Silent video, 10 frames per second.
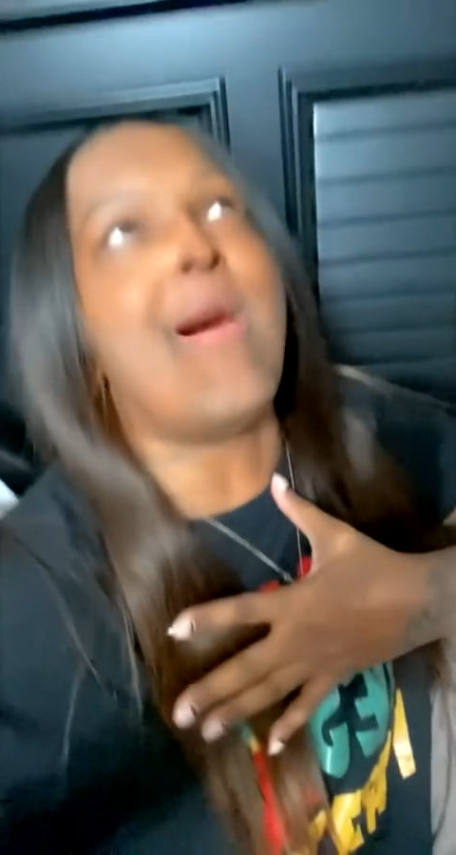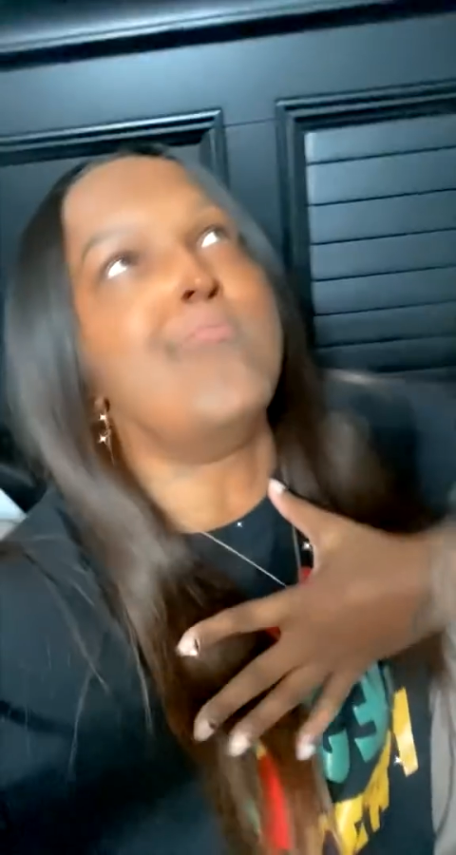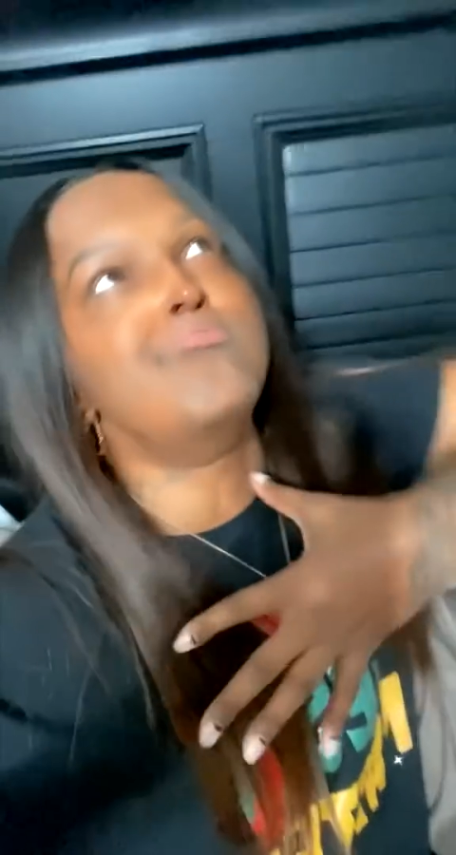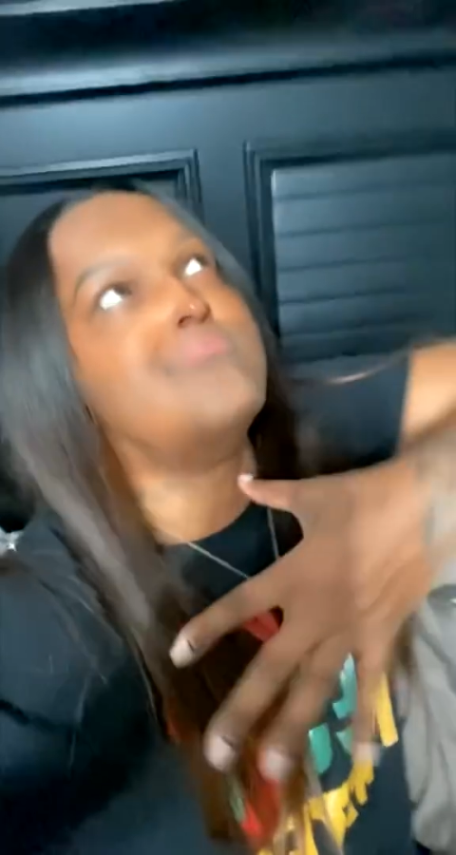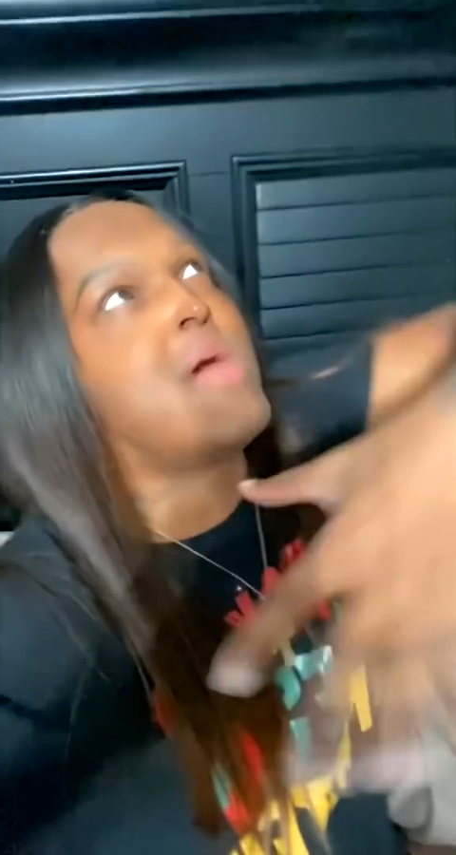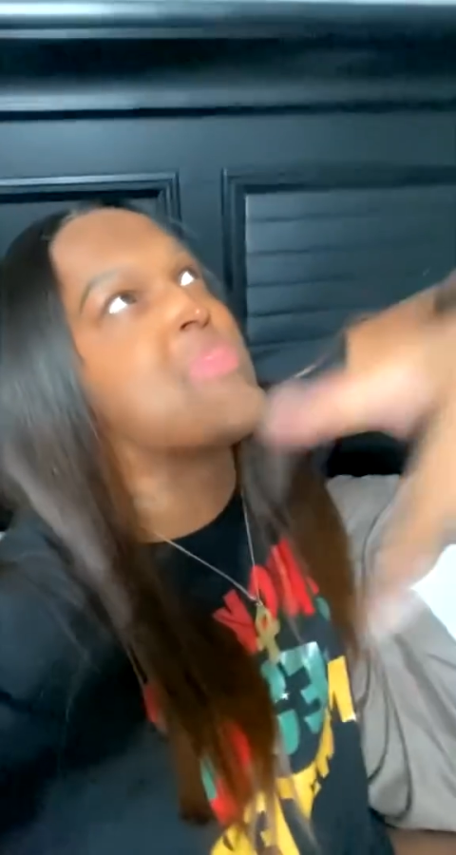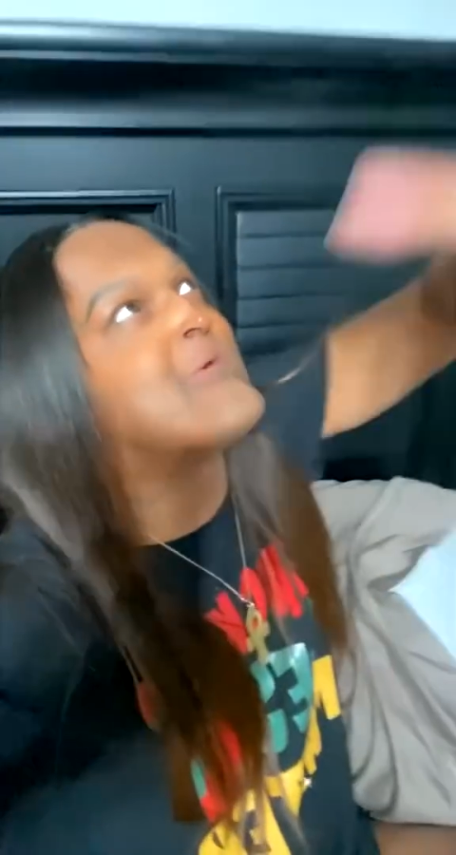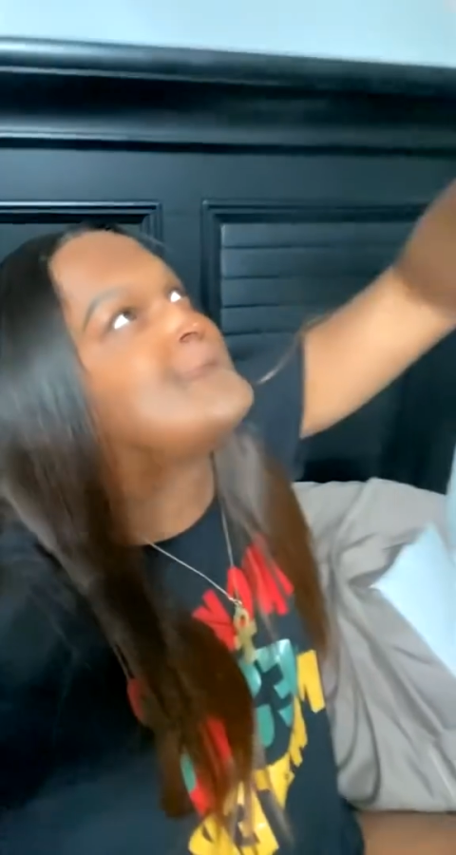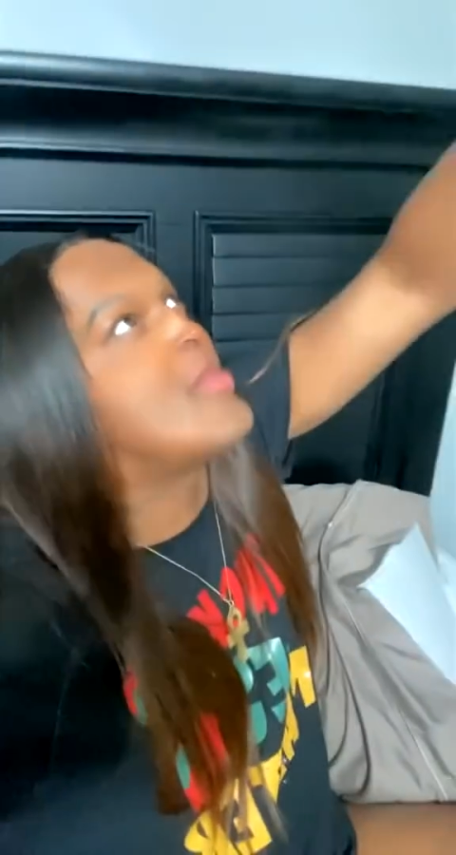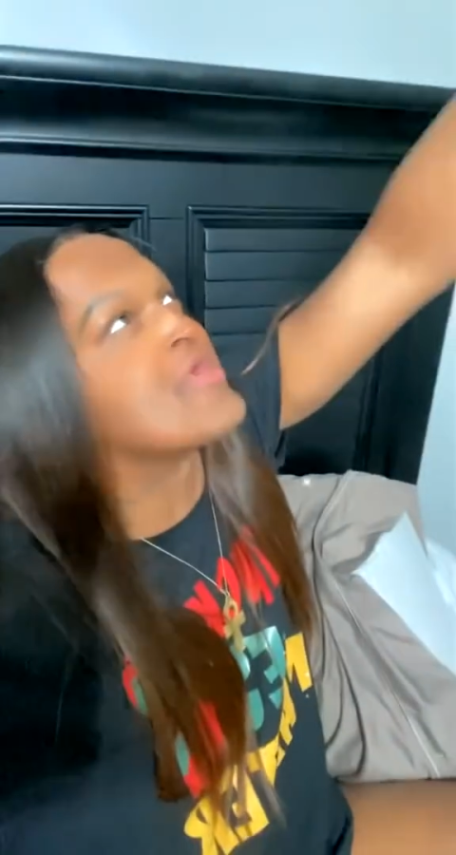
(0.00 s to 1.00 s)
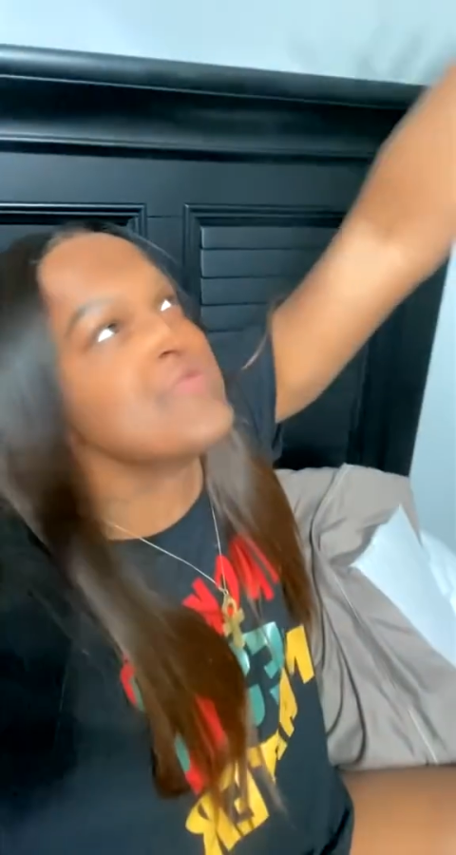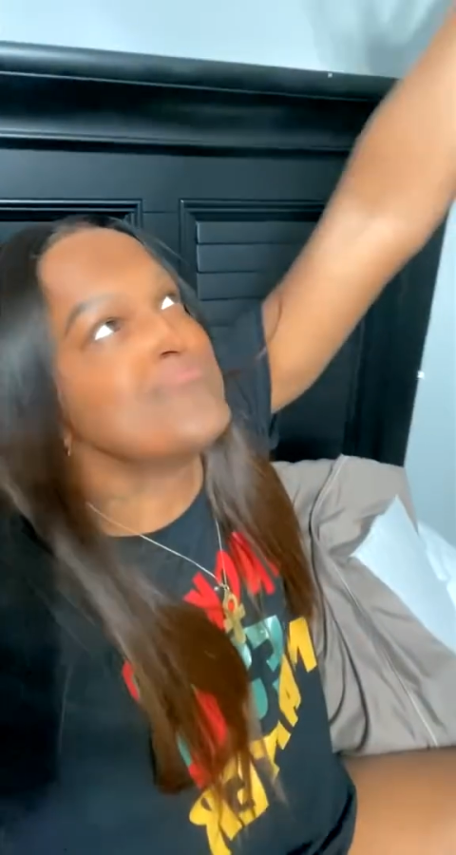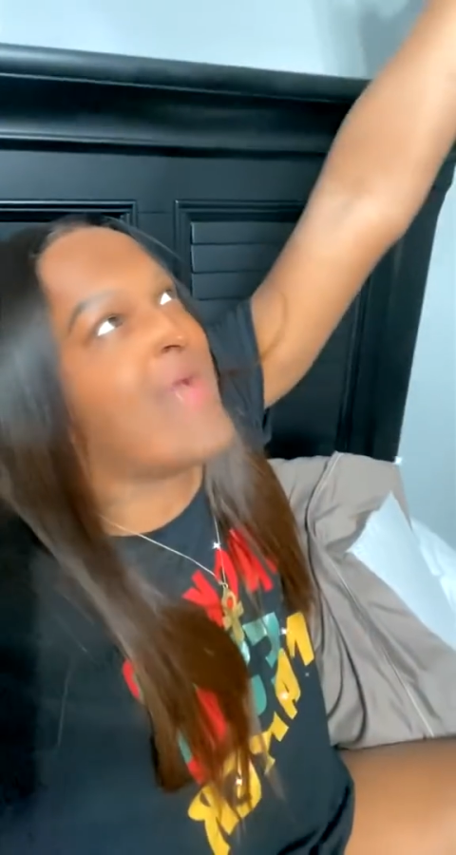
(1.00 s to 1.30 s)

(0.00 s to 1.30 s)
motherfucking